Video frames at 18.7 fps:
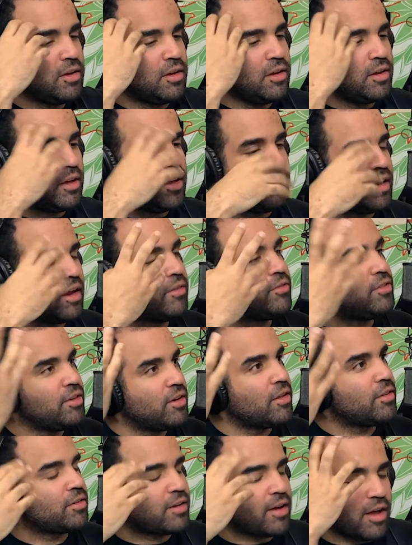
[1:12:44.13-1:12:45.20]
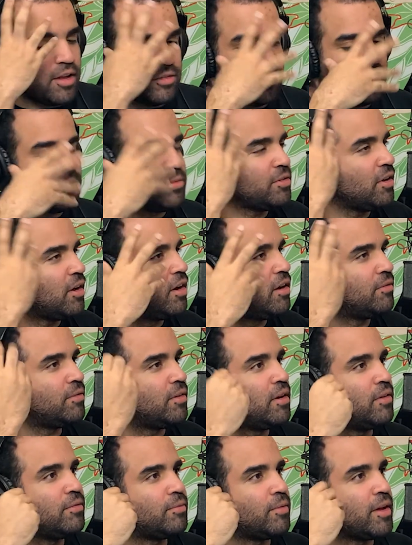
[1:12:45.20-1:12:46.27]
and I've seen other concepts
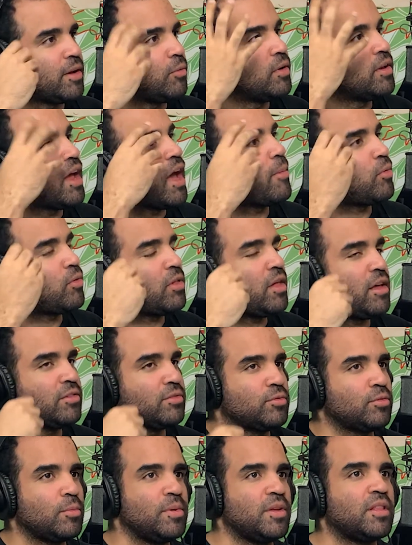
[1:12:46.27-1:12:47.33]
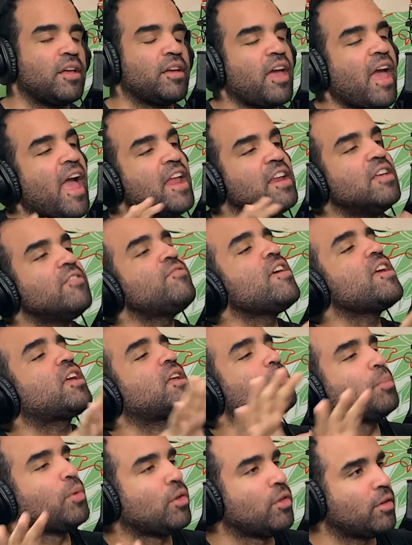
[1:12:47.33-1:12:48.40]
of like what Apple glasses would be like. And if they can
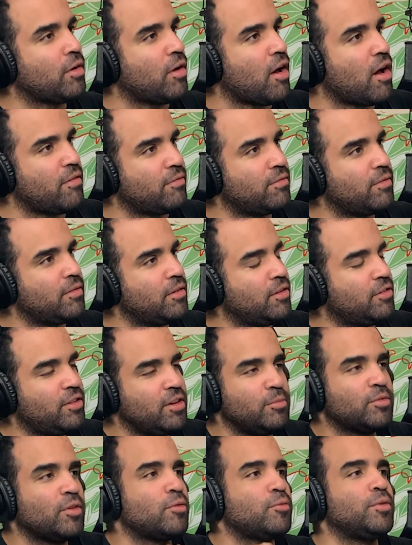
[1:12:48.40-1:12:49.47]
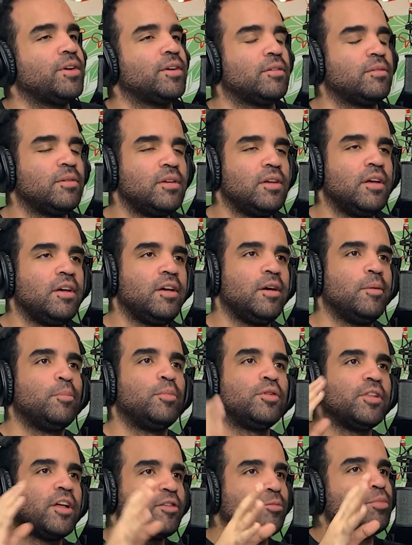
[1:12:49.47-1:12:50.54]
pull it off, it seems unreal, but
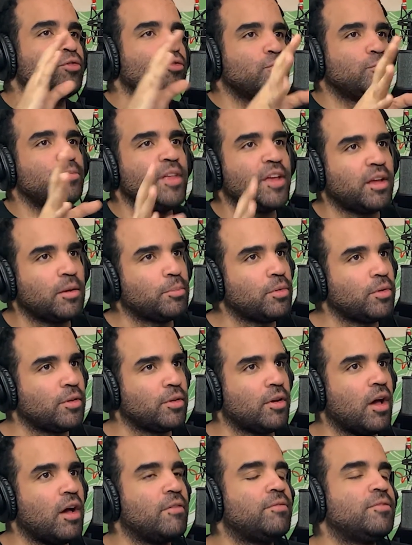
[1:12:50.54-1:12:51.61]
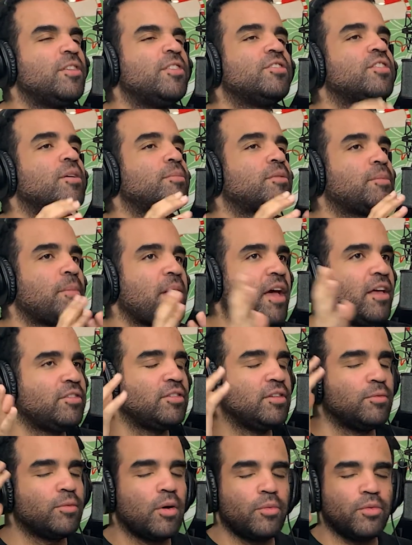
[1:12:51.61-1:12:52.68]
let's presume they can pull it off to some capacity
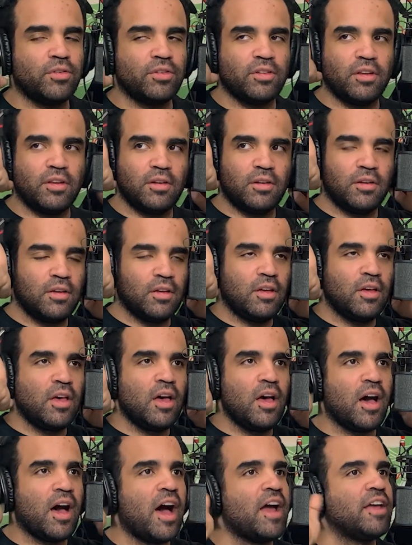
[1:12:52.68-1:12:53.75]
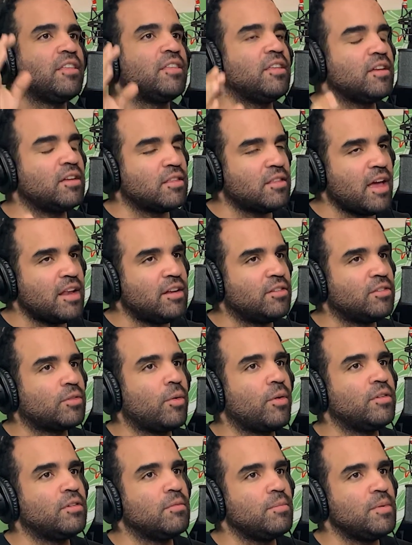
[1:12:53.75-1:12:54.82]
of what we've seen. I think that is
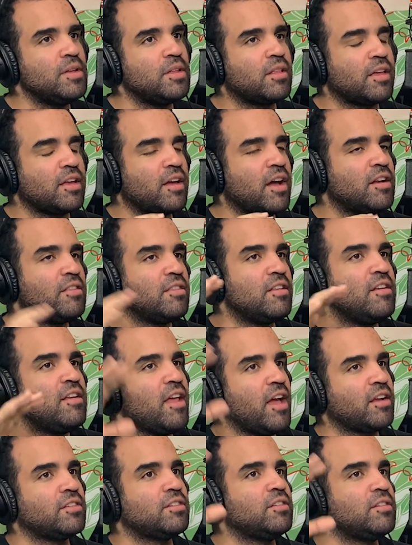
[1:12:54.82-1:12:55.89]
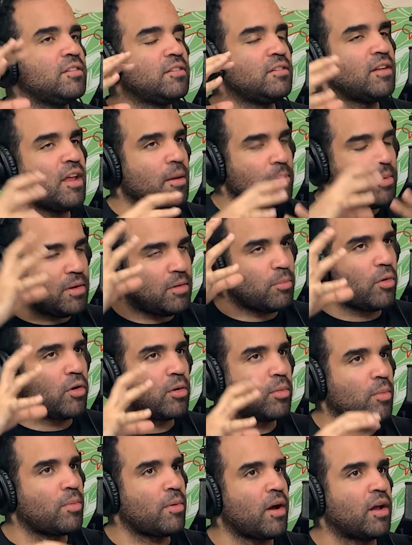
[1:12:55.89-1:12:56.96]
going to be like kind of the next step in portable
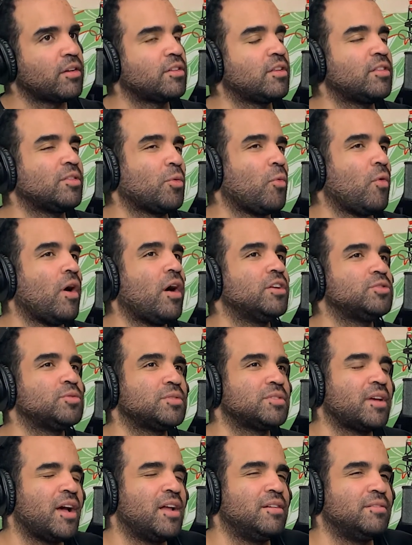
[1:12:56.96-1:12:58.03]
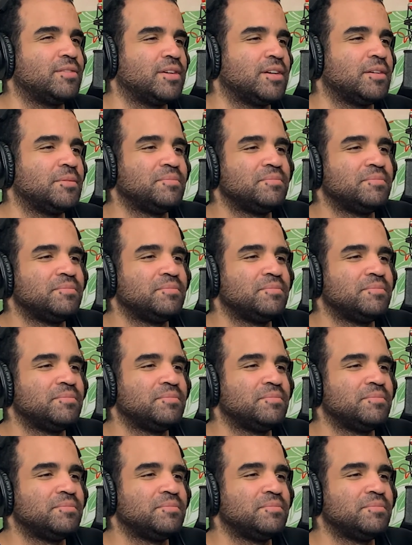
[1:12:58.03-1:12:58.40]
product. I think the watch was kind of